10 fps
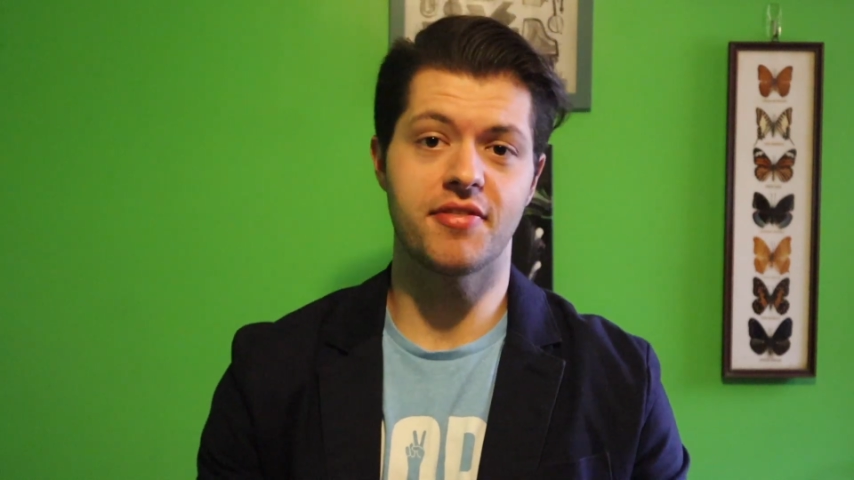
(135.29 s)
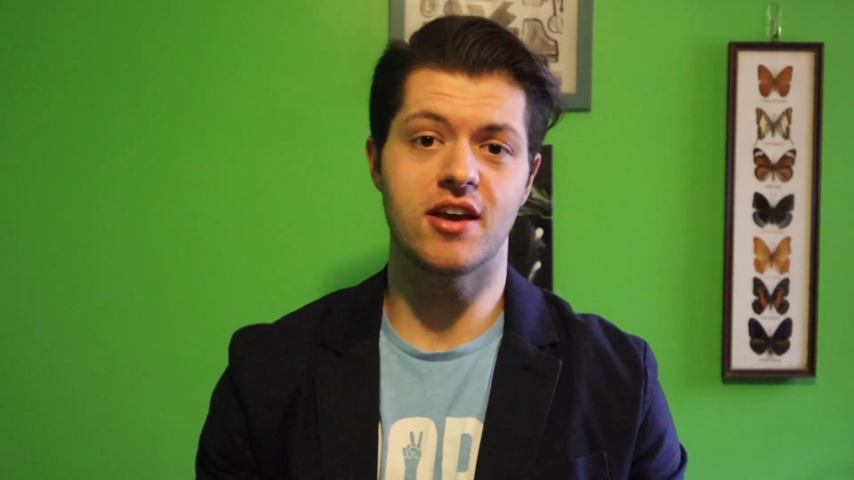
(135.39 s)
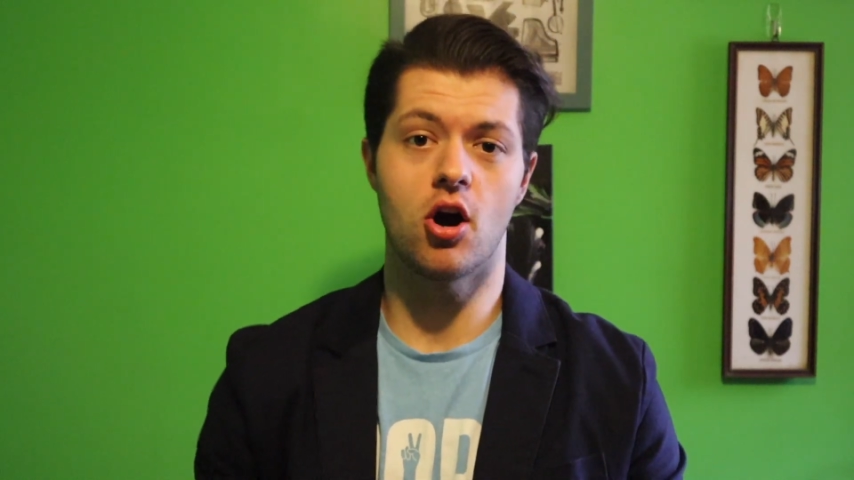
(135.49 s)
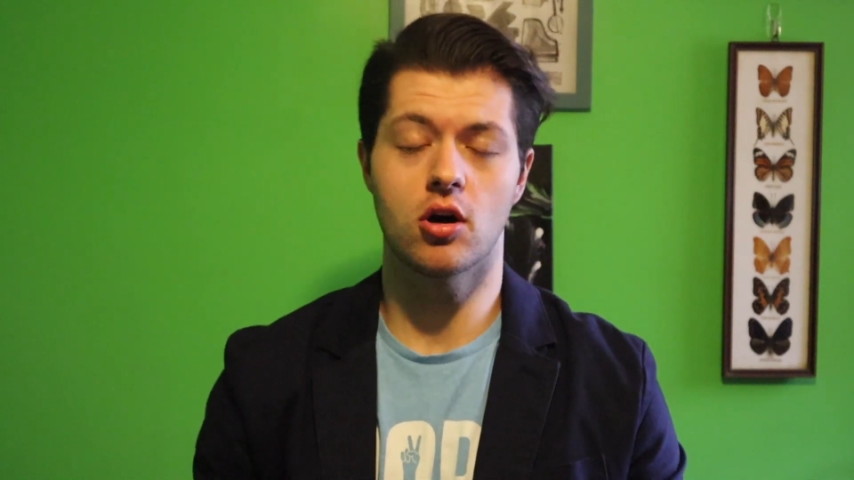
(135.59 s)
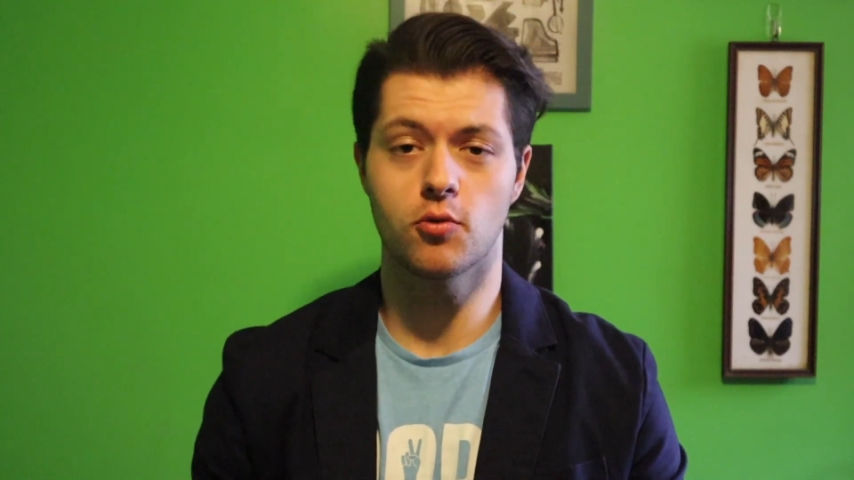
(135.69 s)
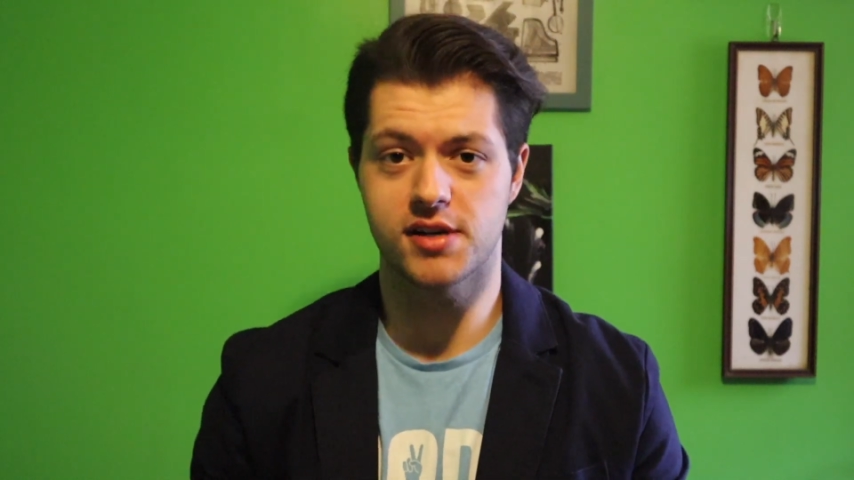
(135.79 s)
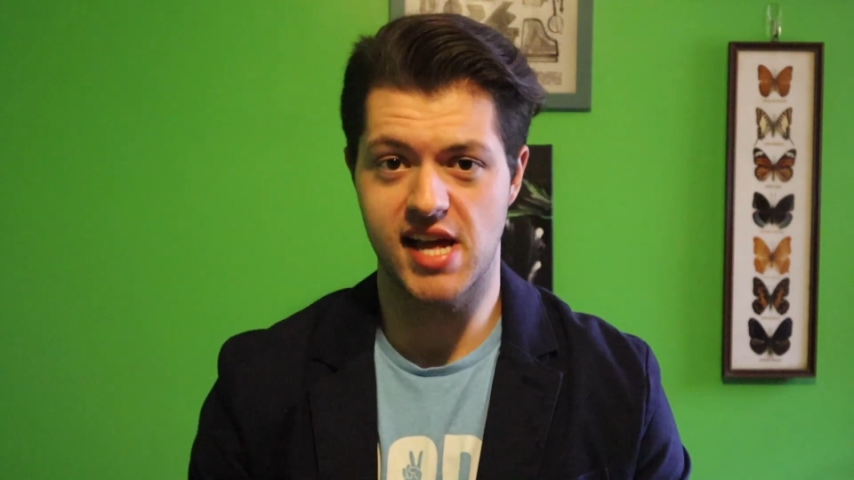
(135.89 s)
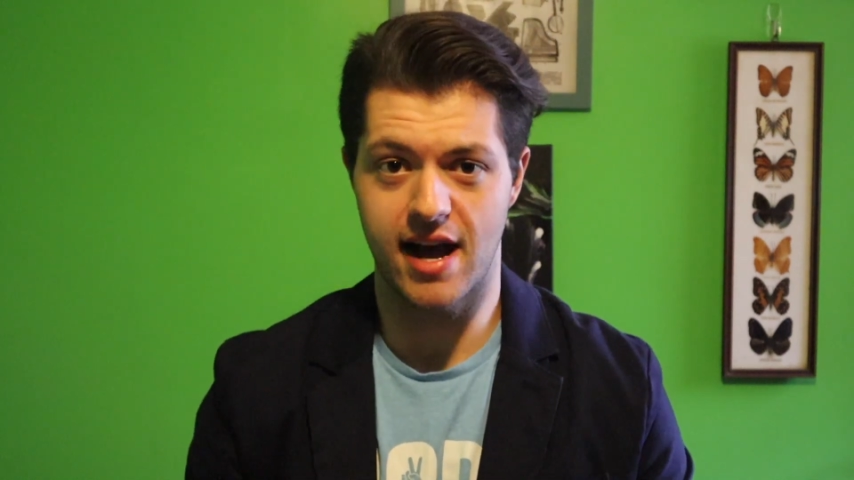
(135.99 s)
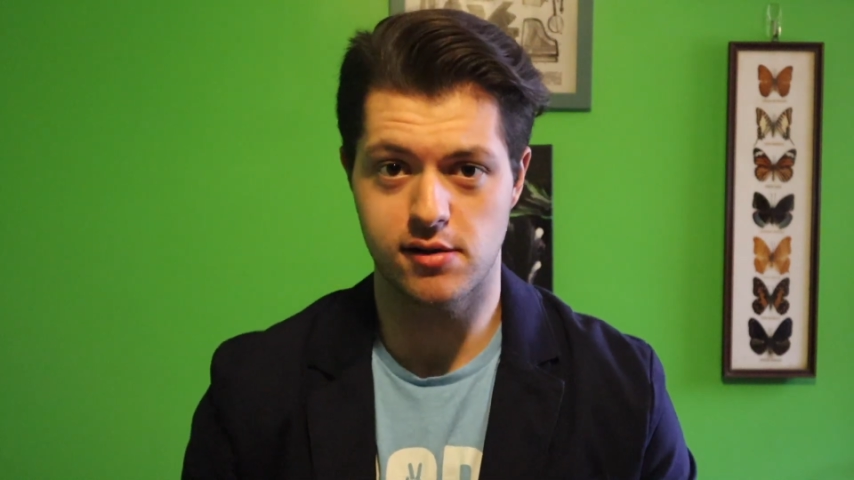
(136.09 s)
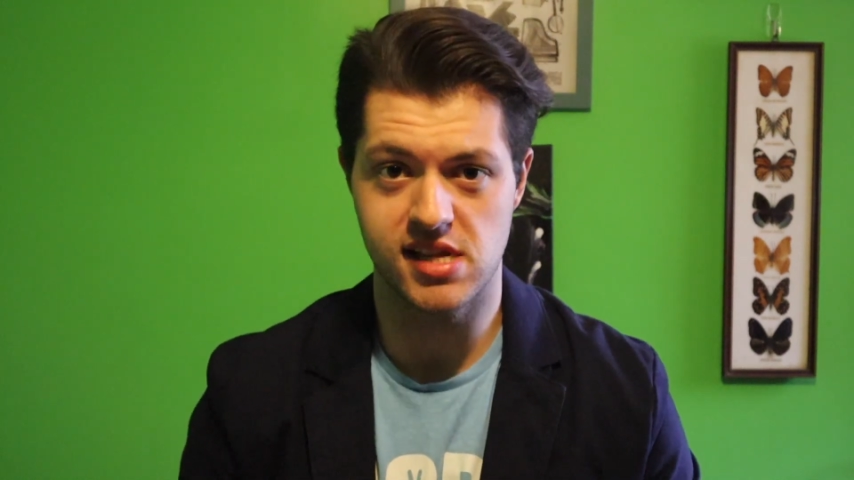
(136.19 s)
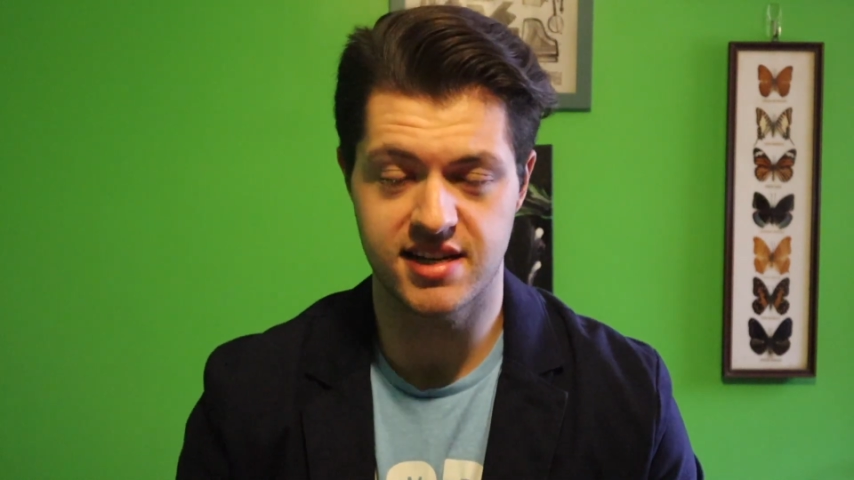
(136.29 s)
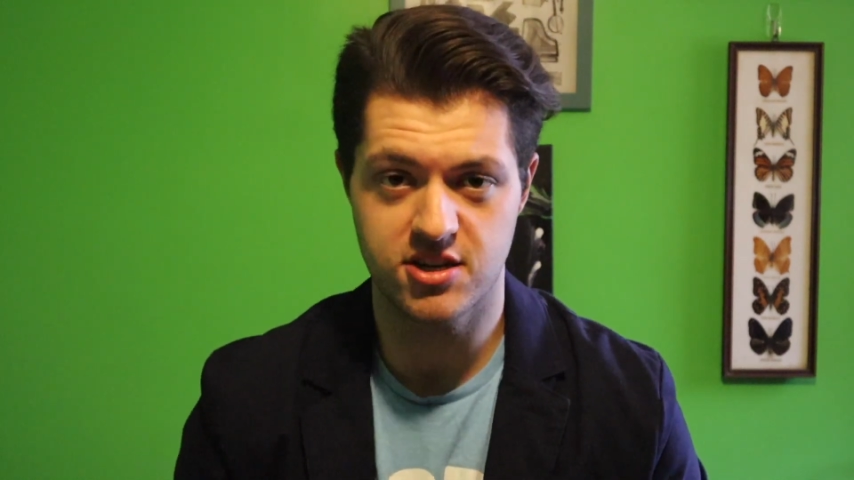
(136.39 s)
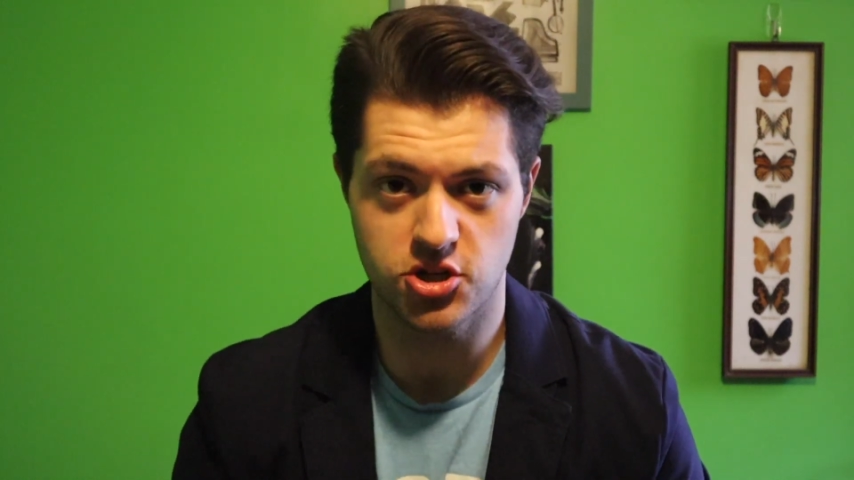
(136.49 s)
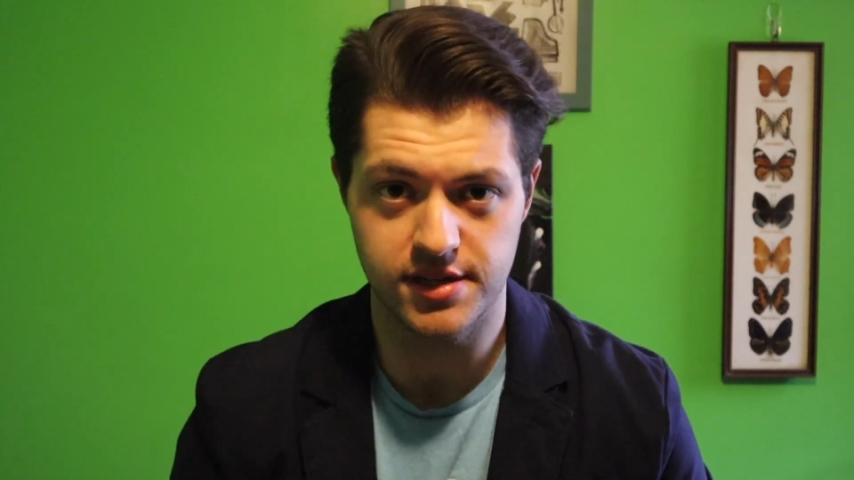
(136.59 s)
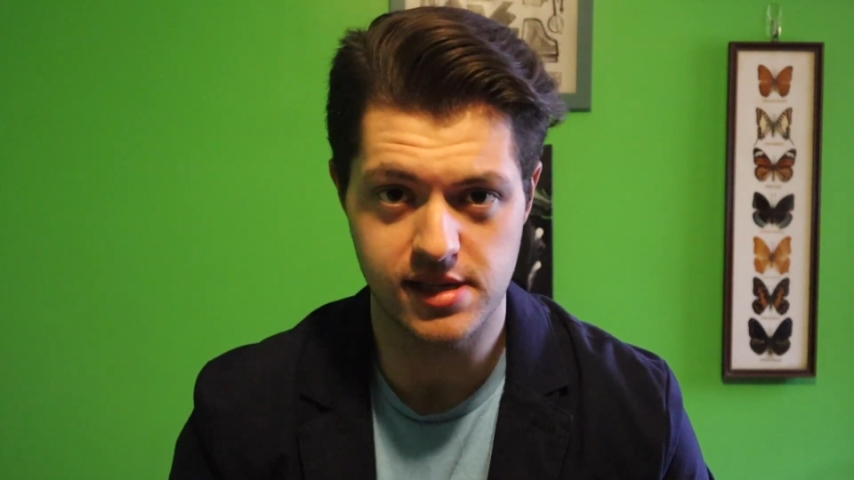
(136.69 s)
the Hogwarts House
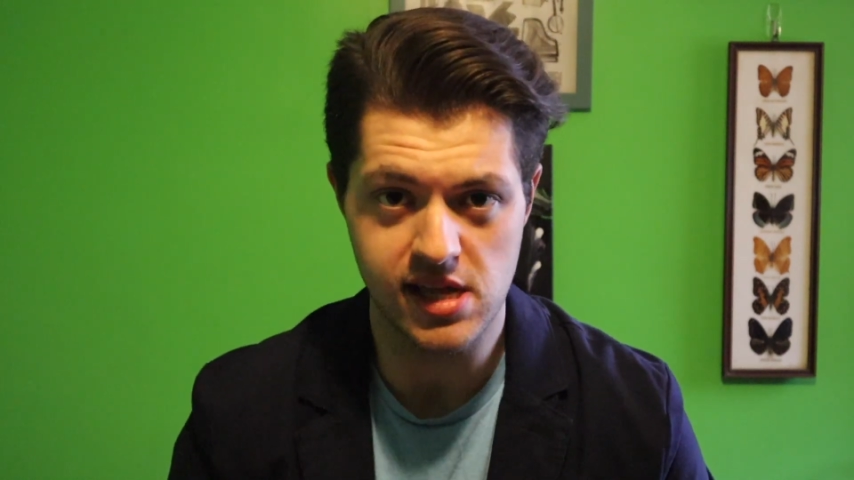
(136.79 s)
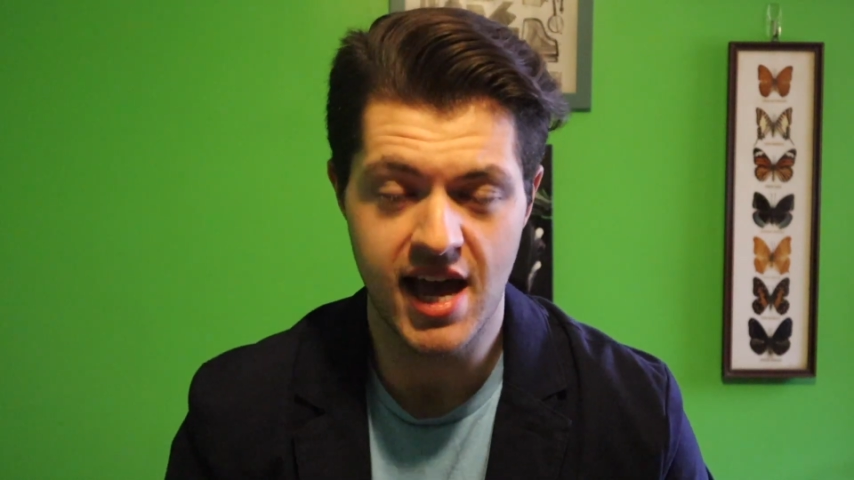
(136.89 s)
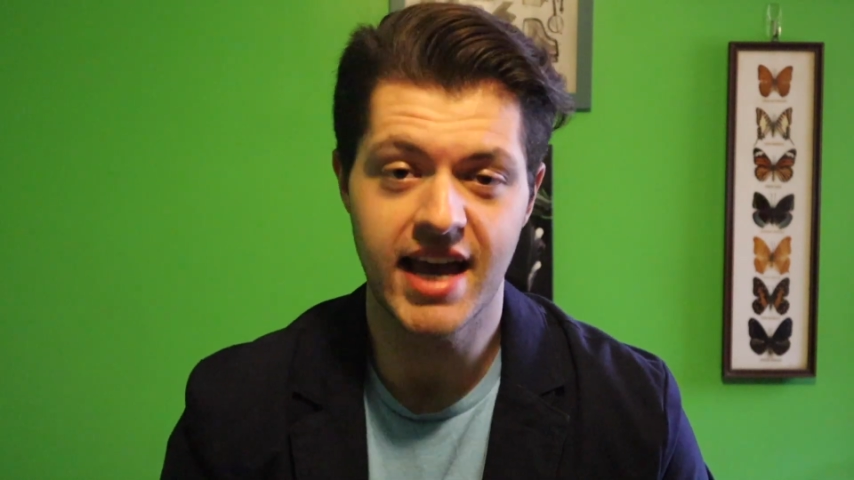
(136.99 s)
editions,